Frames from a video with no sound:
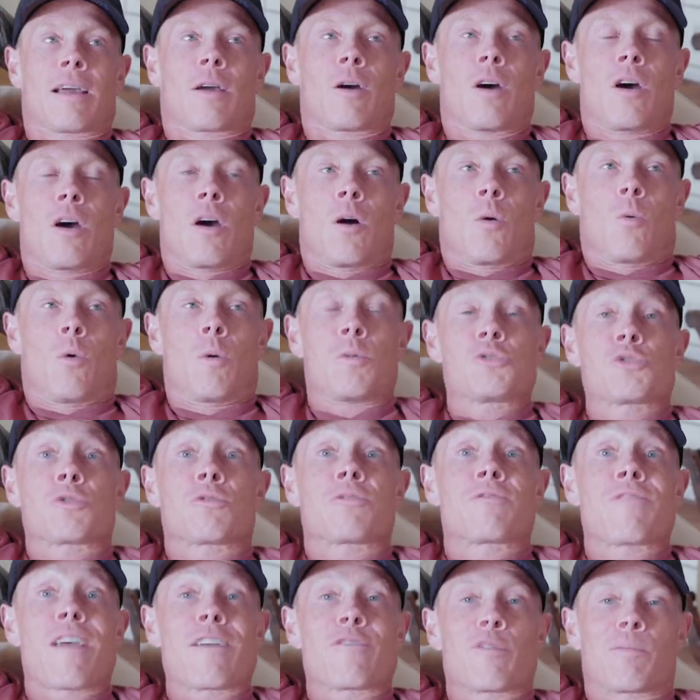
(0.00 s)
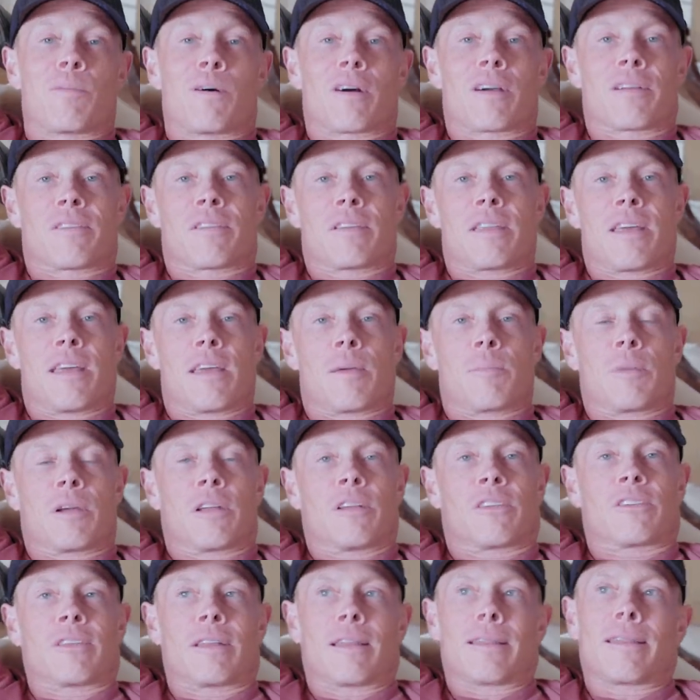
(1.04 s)
like, what was your favorite part of the day?
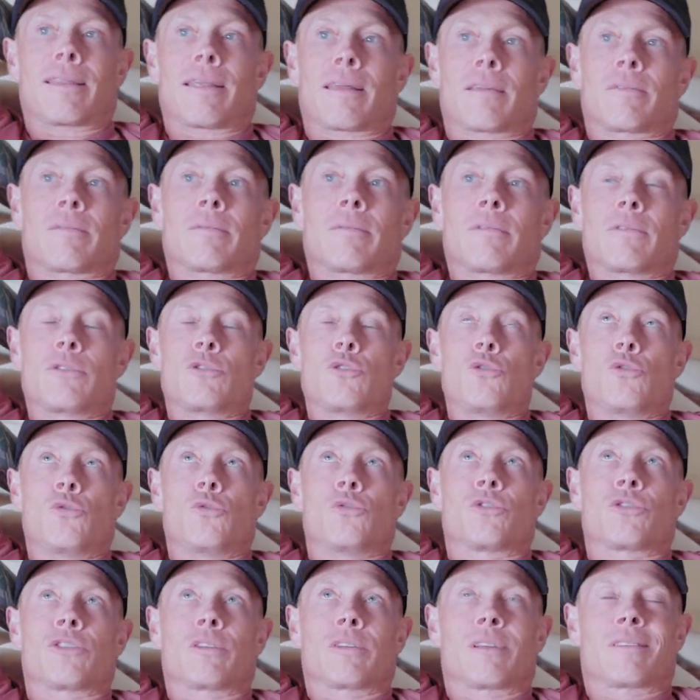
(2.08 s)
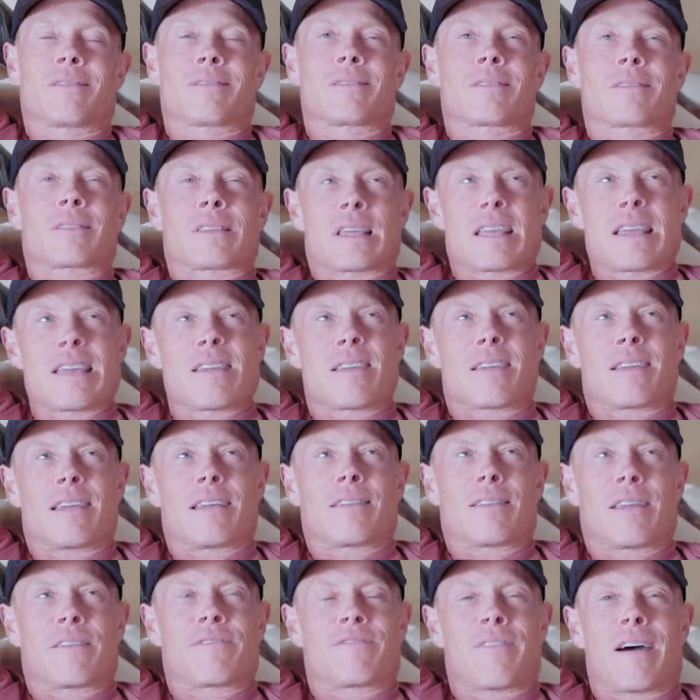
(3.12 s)
Because then they usually think
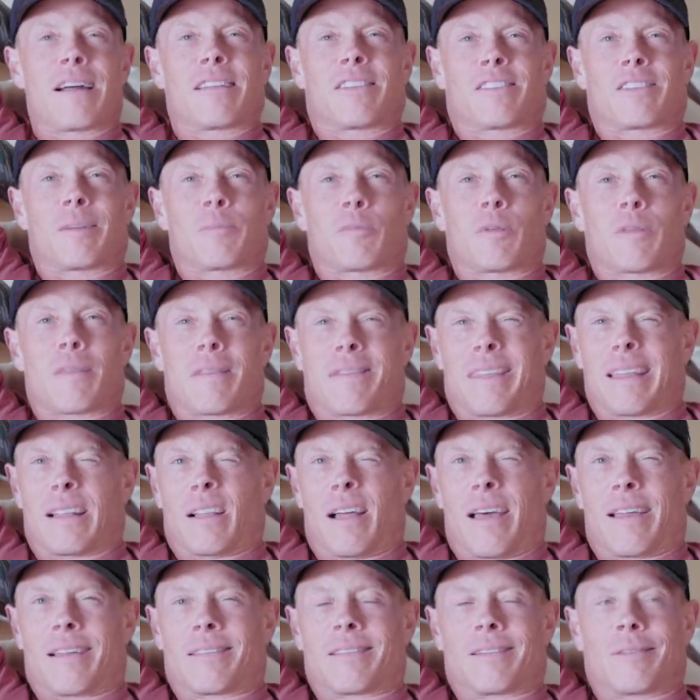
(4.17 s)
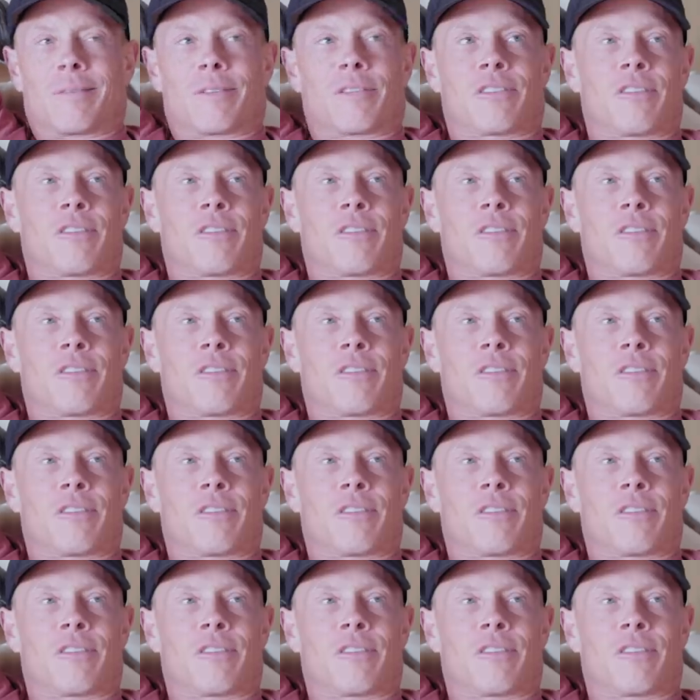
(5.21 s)
and they find something that they liked.